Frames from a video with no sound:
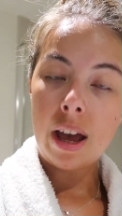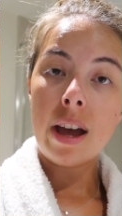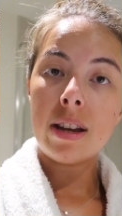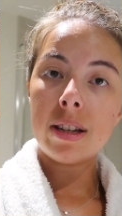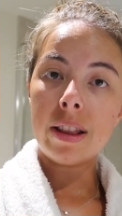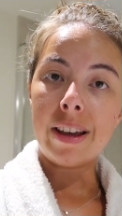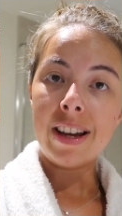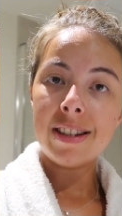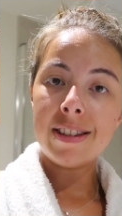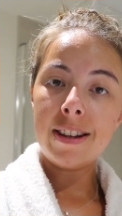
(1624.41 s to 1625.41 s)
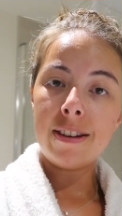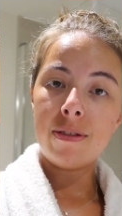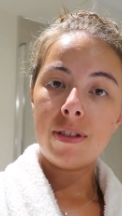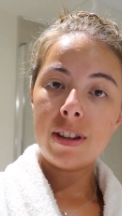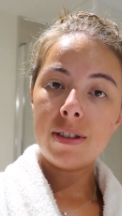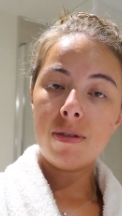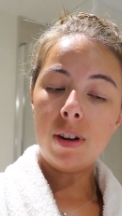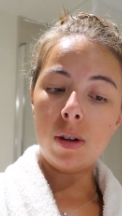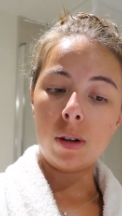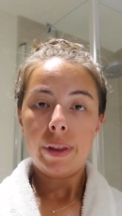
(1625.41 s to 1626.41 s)
And that is it for this
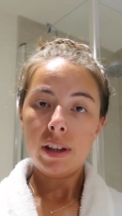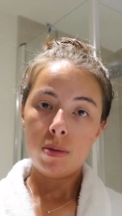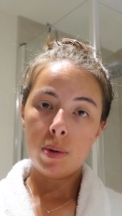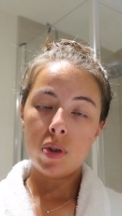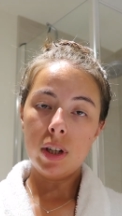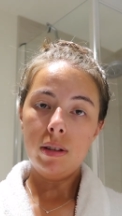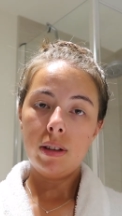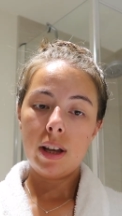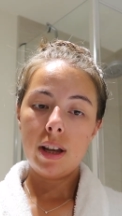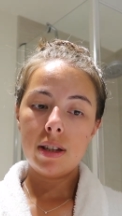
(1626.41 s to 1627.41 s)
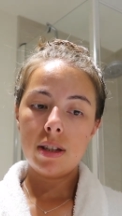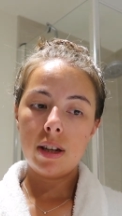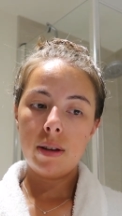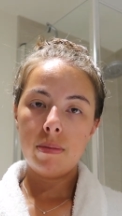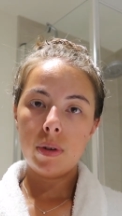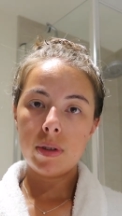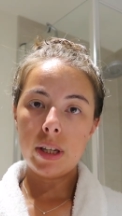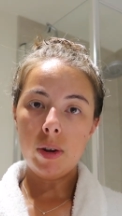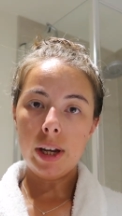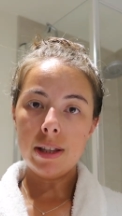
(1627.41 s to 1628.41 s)
vlog. Thanks for watching, and um, I'll
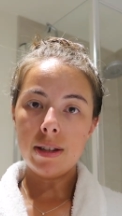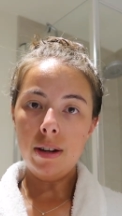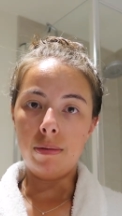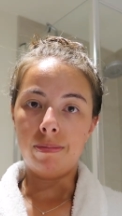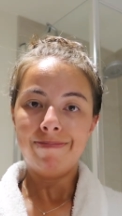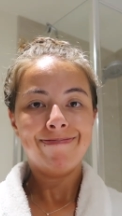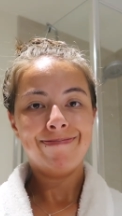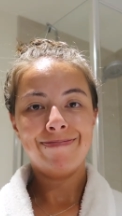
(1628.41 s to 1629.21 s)
see you again soon.